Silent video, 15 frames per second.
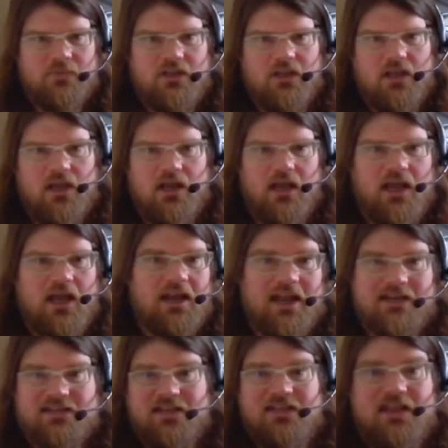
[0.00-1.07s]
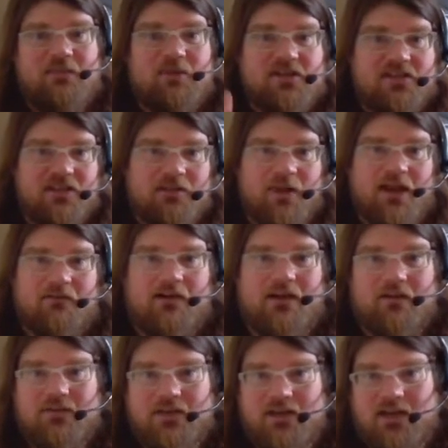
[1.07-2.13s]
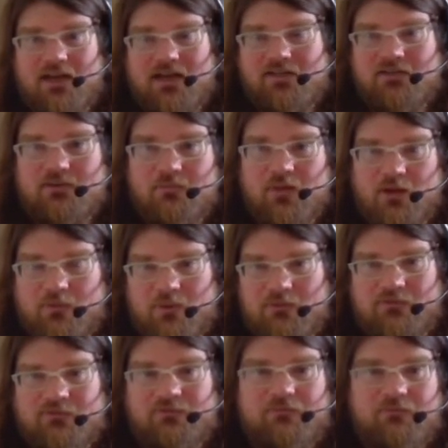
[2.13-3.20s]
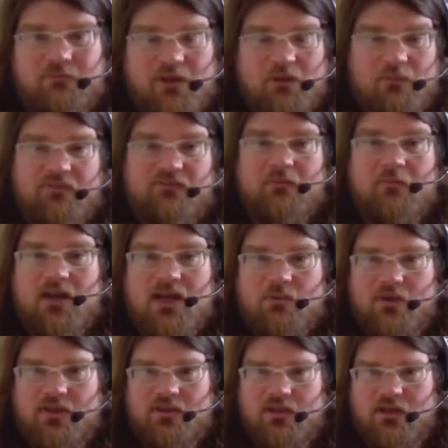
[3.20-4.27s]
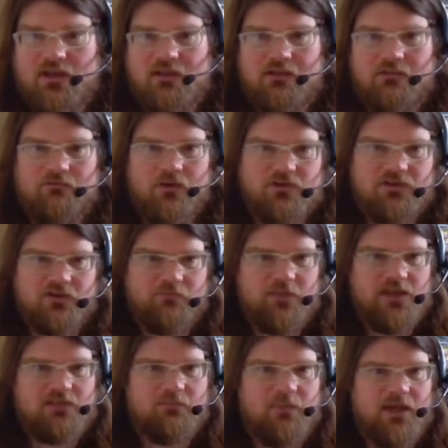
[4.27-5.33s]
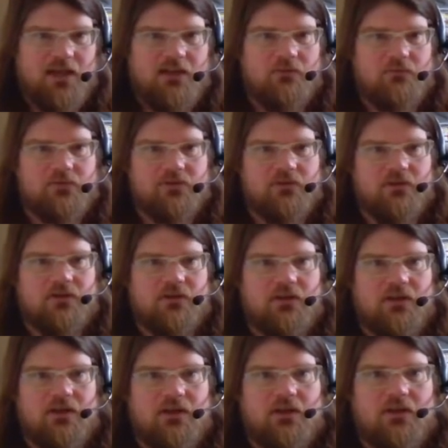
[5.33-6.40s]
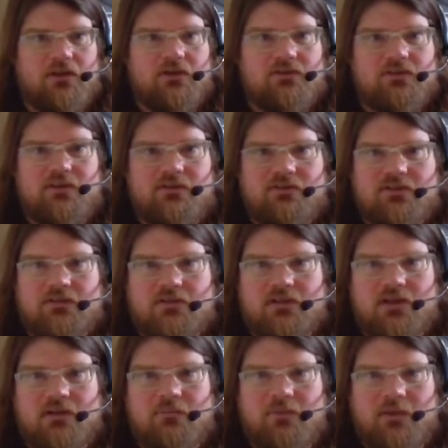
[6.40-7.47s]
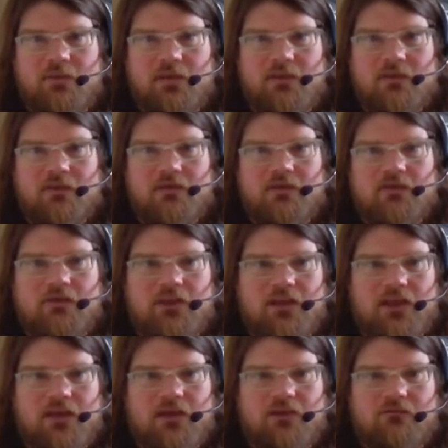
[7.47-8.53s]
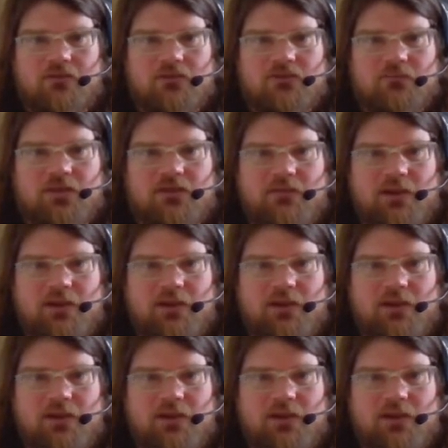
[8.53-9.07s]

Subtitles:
actually, the image in the background, I guess you might be able to be familiar with the rocks at Pease Bay, which you can see. I'll just maybe look. There they are, the rocks at Pease Bay